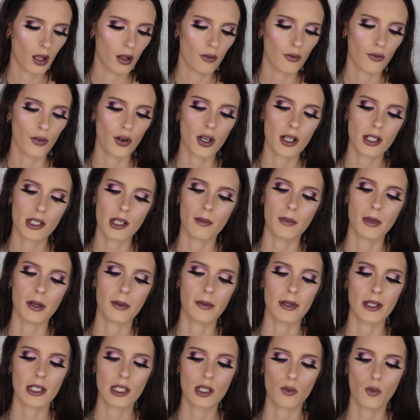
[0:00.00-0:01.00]
First, I'm going
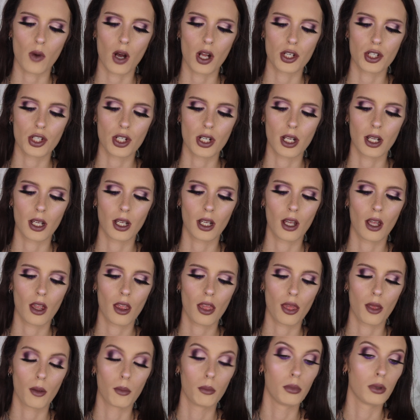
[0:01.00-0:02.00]
to be swatching
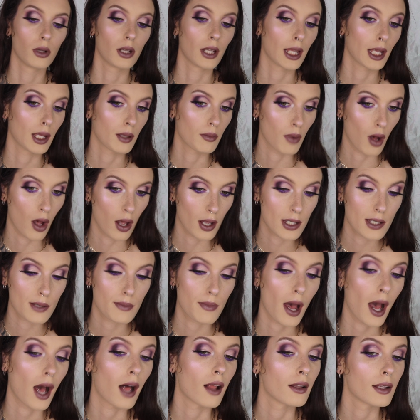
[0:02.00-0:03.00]
the Bling Boss
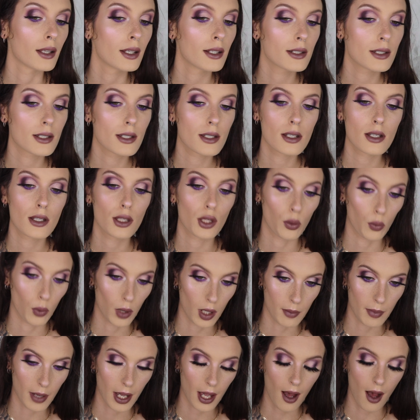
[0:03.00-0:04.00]
palette, the
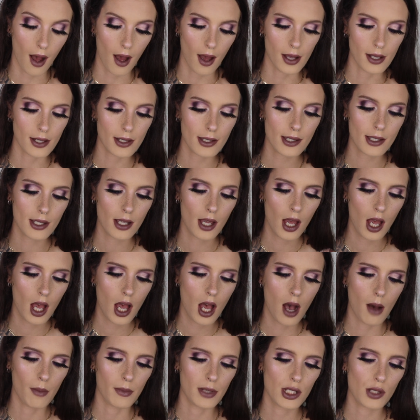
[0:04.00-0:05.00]
one on my eyes.
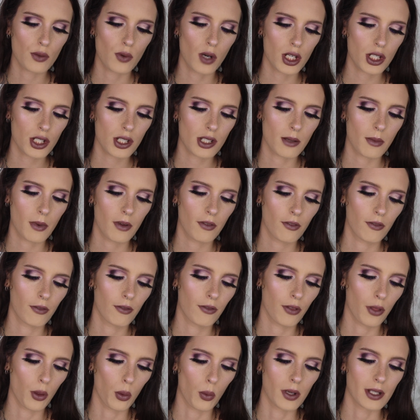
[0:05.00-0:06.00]
I'm going to swatch some
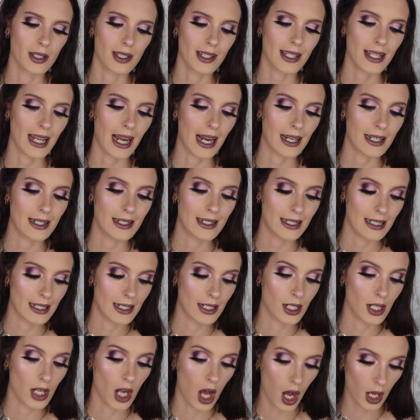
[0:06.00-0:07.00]
of the ones that I
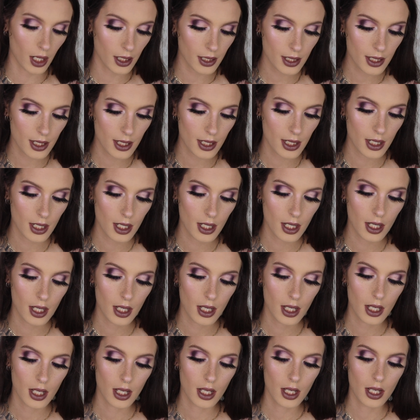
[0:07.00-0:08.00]
did not
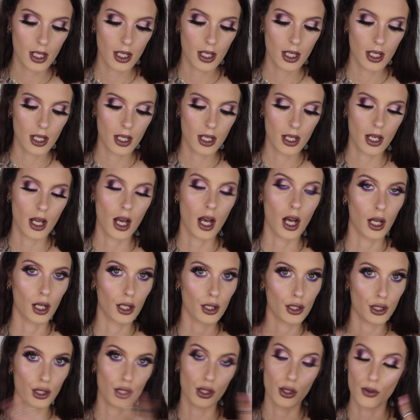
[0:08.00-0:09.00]

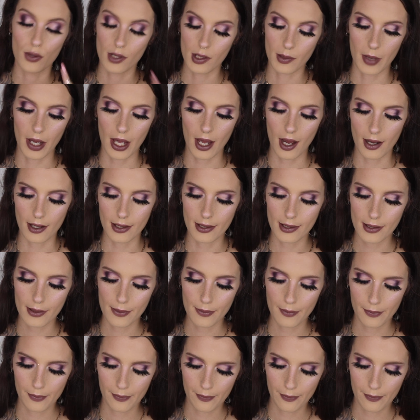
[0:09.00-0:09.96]
use on my eyes.